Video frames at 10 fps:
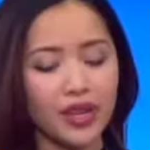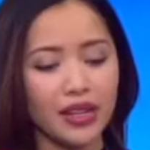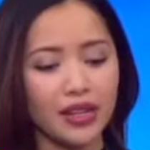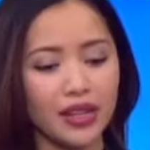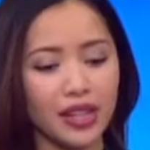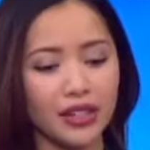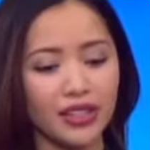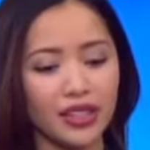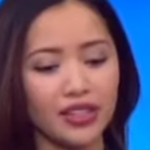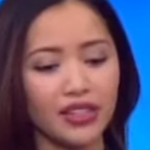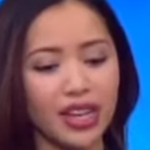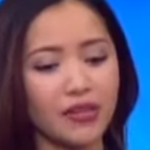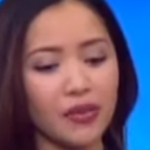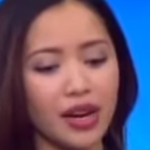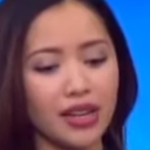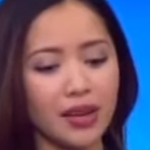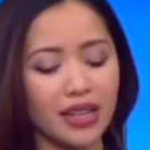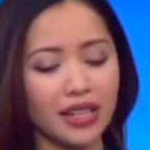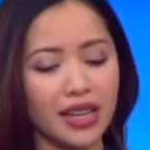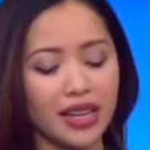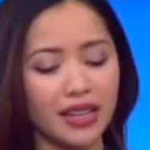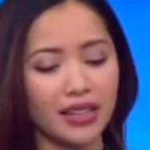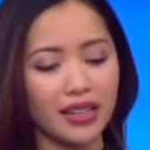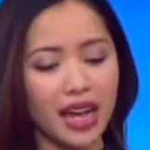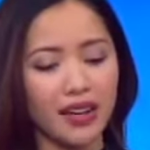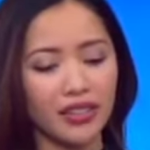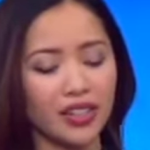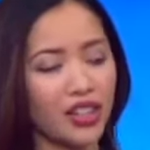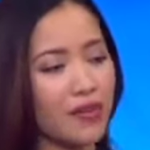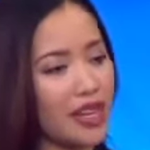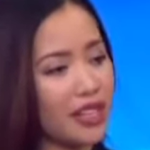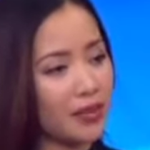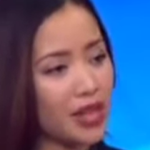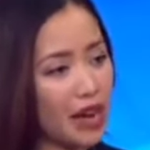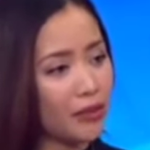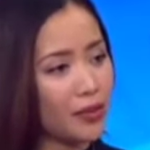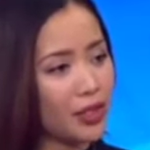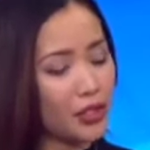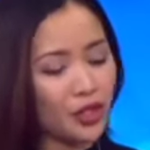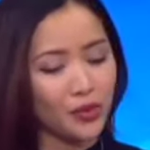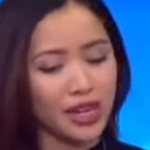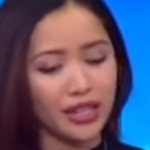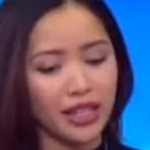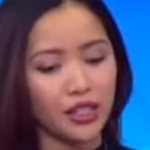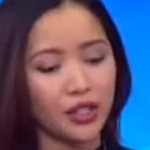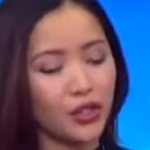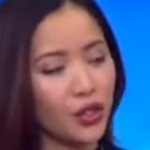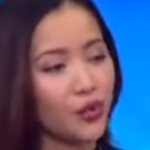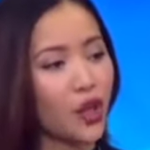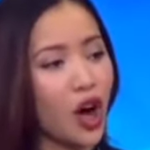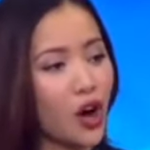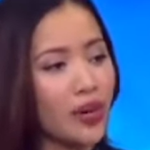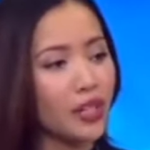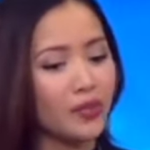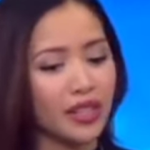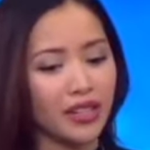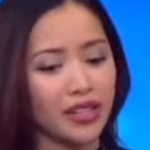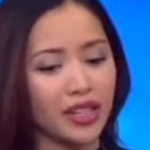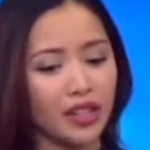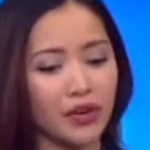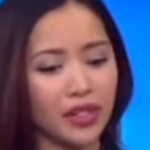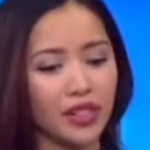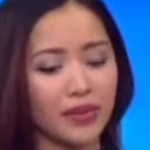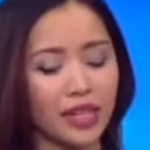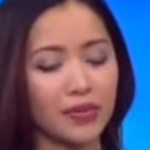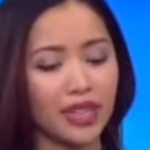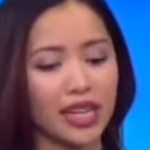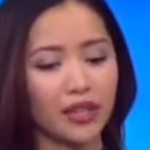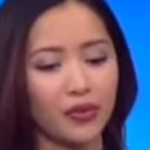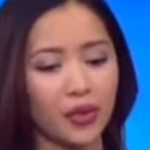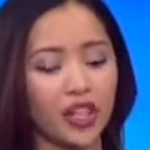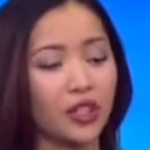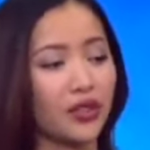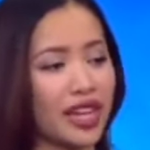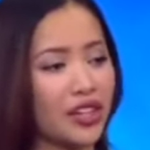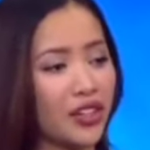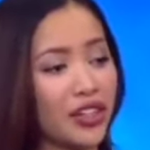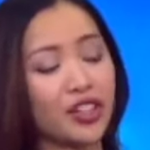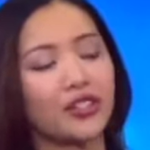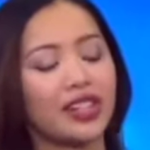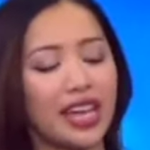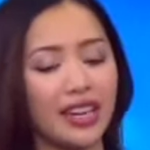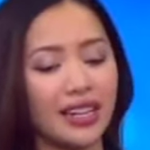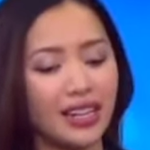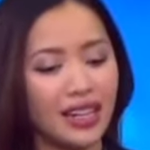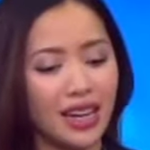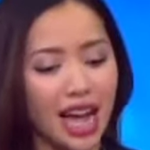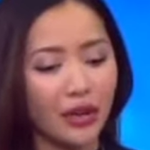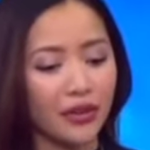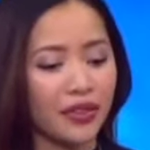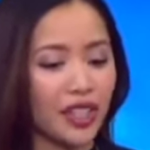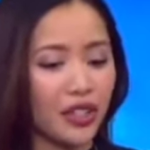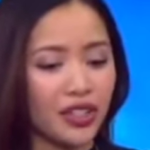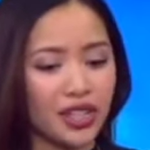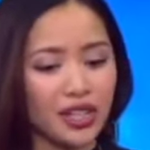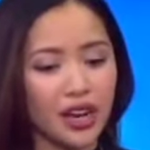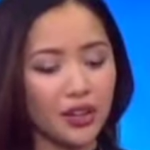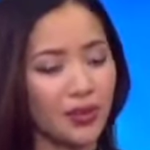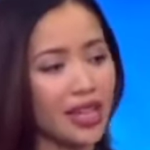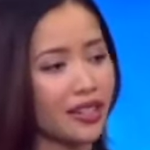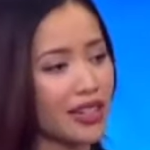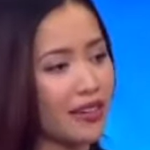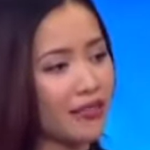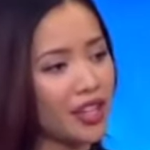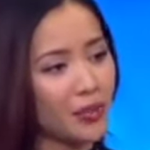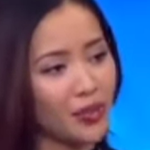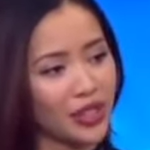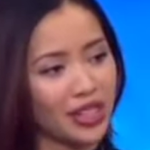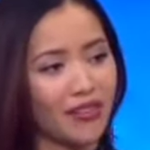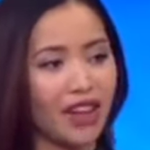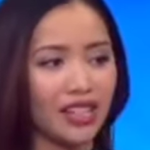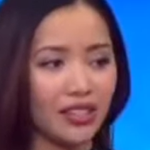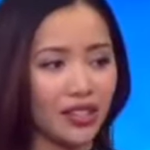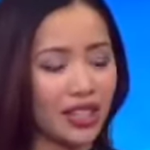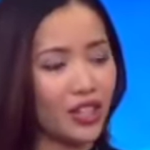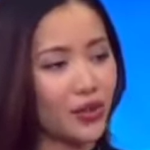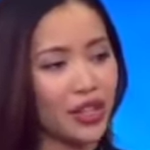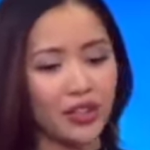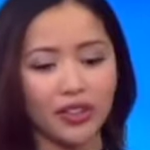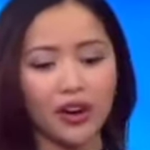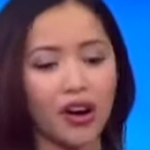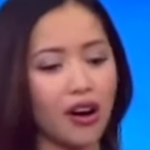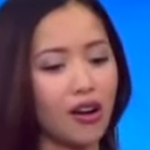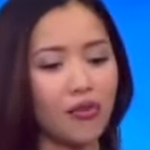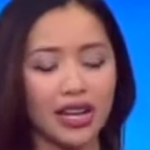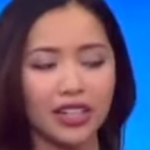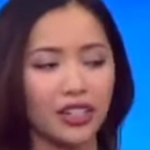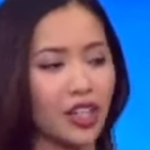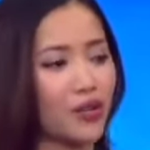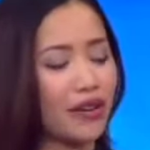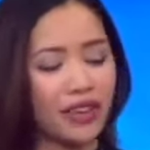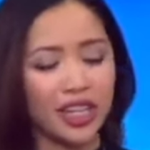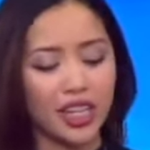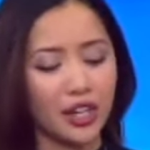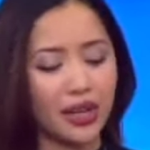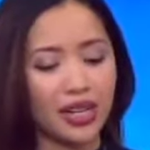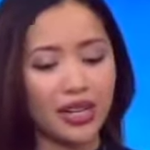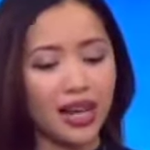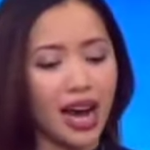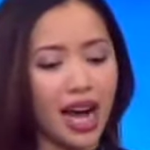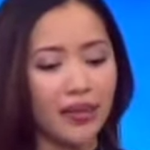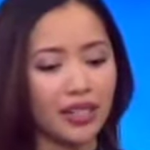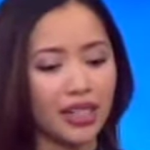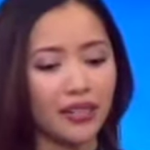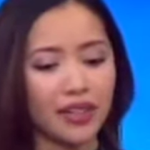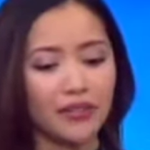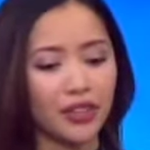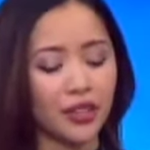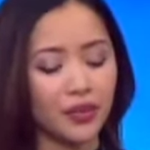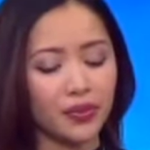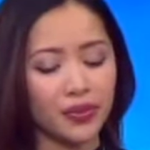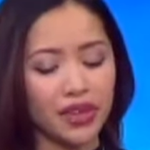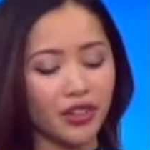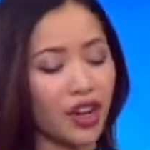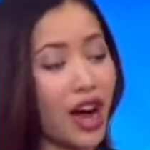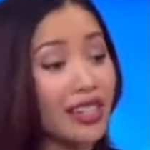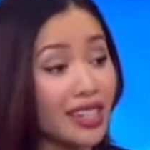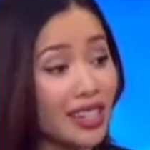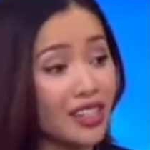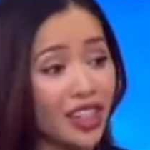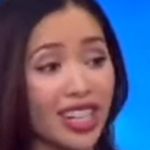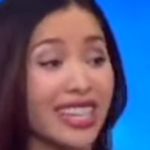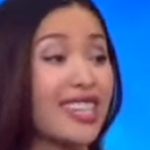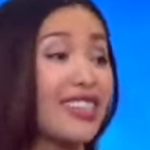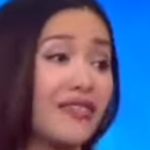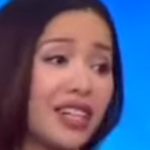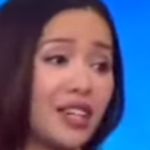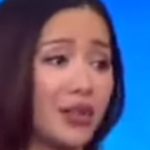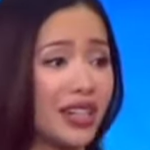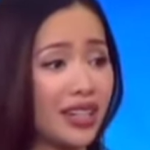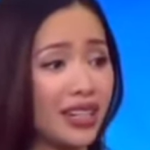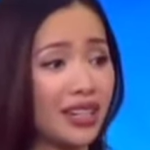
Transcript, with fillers: been there since day one. I mean, they, they have such an amazing platform. You YouTube, and I think YouTube will always be there, and it's always going to be a place for creators to create. However, you're seeing other places like Facebook and Vessel and Twitter. They're all wanting to go on video, and I believe if your if your content is good, it can live anywhere.